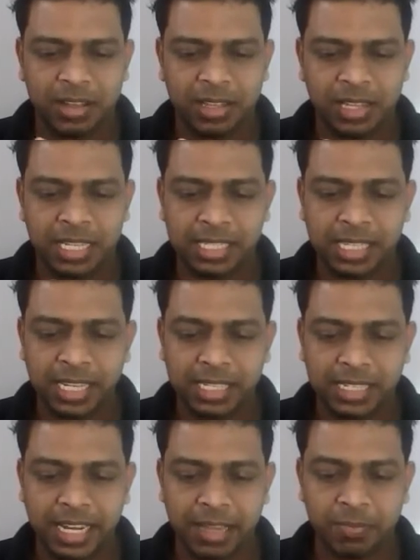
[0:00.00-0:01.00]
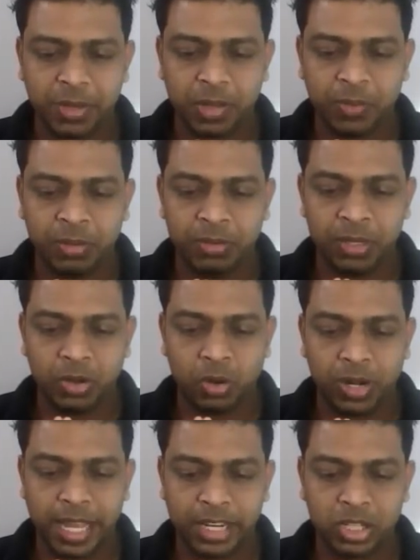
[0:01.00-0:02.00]
it says like performing
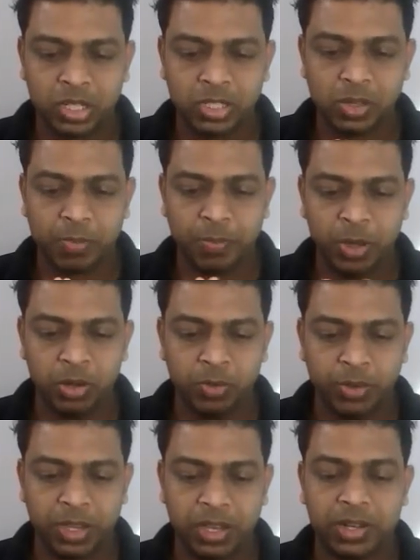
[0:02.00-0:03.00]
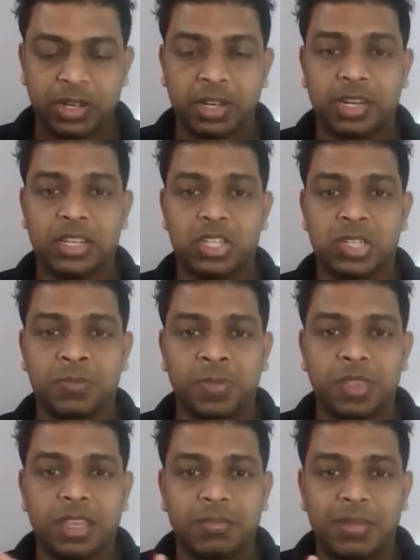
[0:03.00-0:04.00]
all actions of purificatory nature.
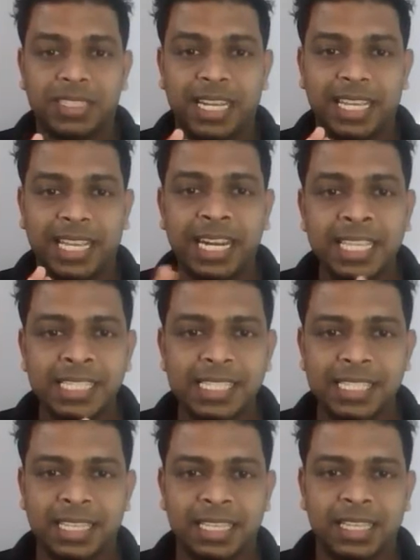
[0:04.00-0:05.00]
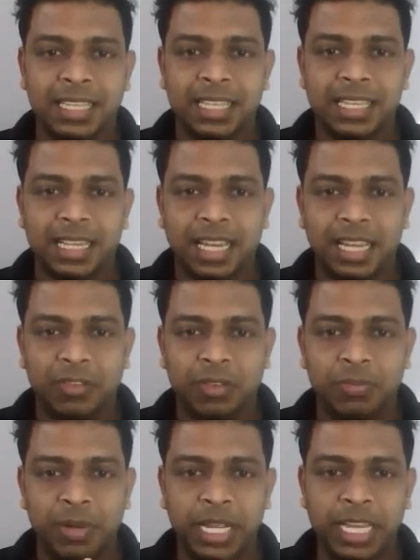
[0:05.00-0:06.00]
And that's like cleansing, a kind of
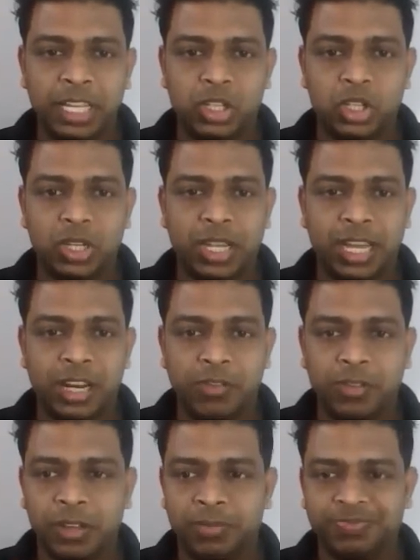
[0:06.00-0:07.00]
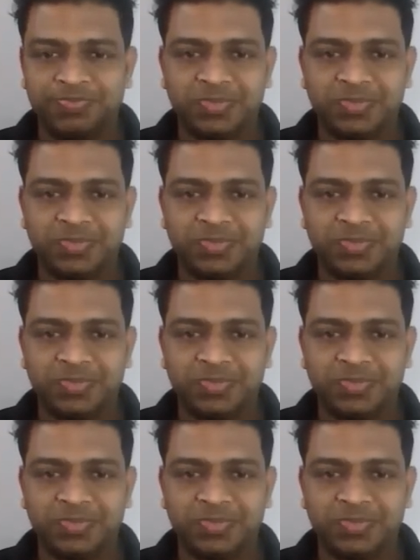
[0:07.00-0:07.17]
a bleach, kind of a